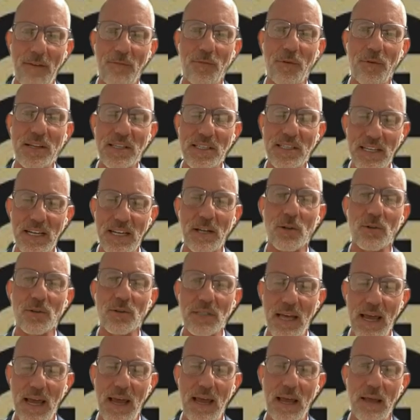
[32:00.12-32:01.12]
every
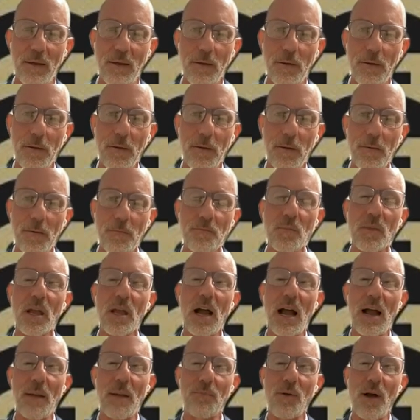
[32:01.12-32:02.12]
single day,
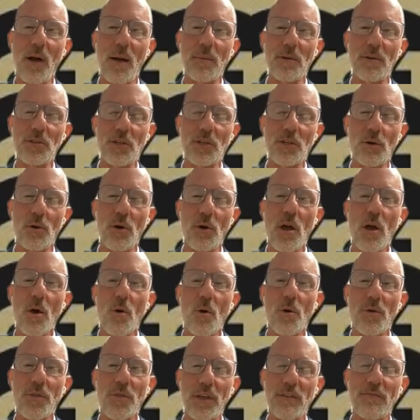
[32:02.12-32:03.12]
I promise you,
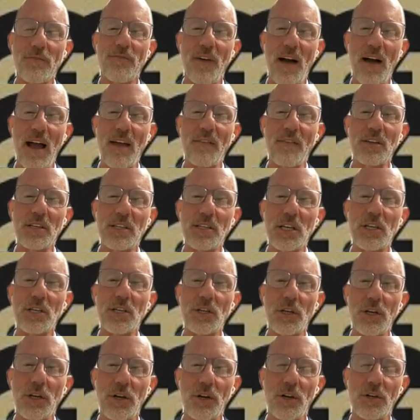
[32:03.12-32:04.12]
within five to
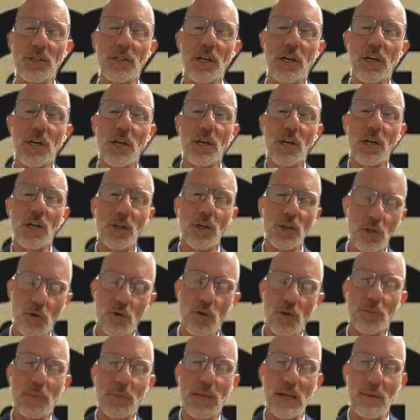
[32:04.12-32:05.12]
six years,
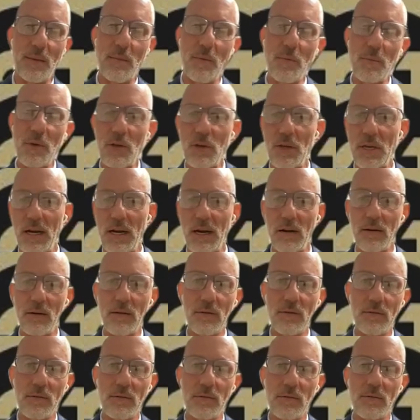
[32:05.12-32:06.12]
you can become a millionaire.
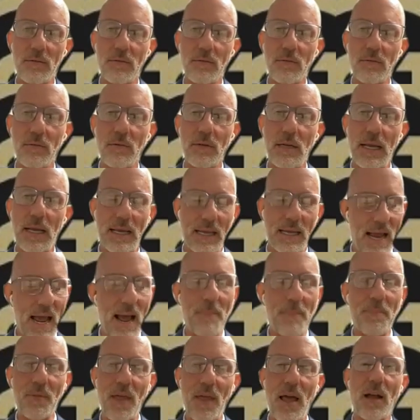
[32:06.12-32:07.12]
It can
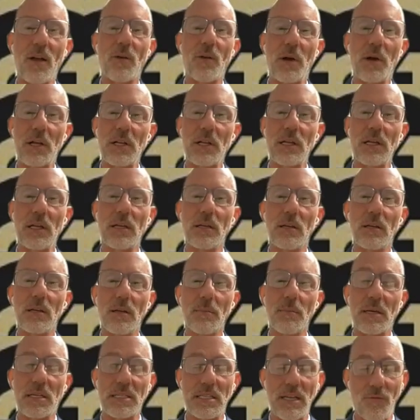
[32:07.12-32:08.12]
happen that quickly
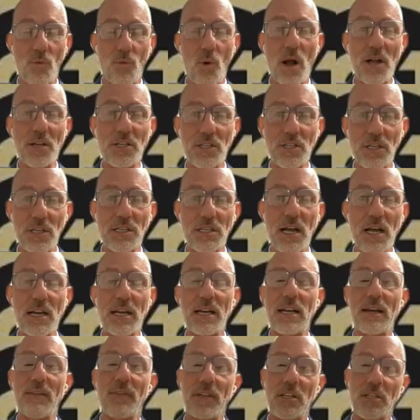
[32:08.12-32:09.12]
because I've watched it
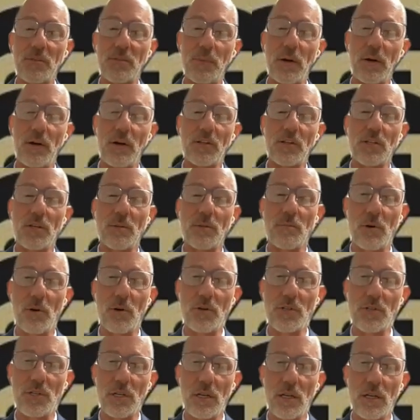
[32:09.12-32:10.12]
done and I've experienced it
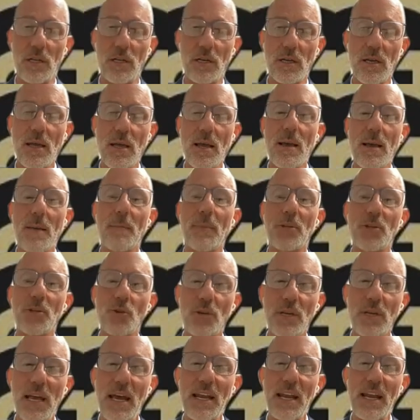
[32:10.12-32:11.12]
personally.
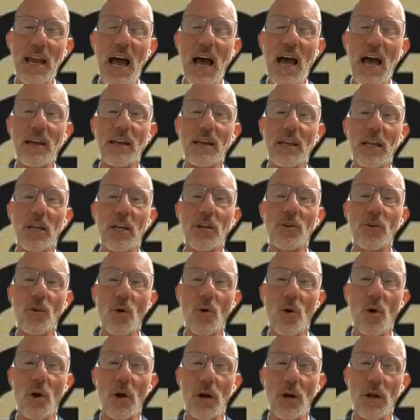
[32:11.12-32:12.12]
But you cannot
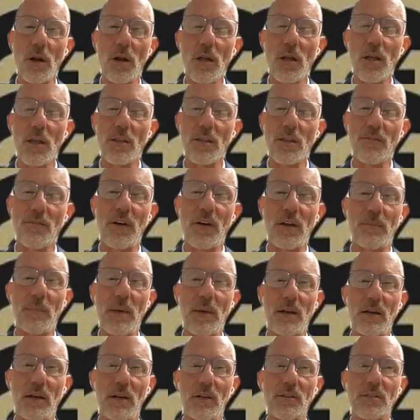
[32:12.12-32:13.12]
ignore the
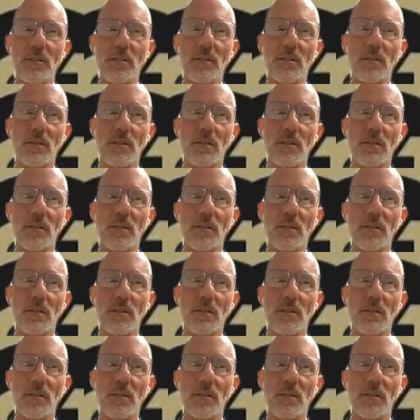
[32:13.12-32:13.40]
fundamentals.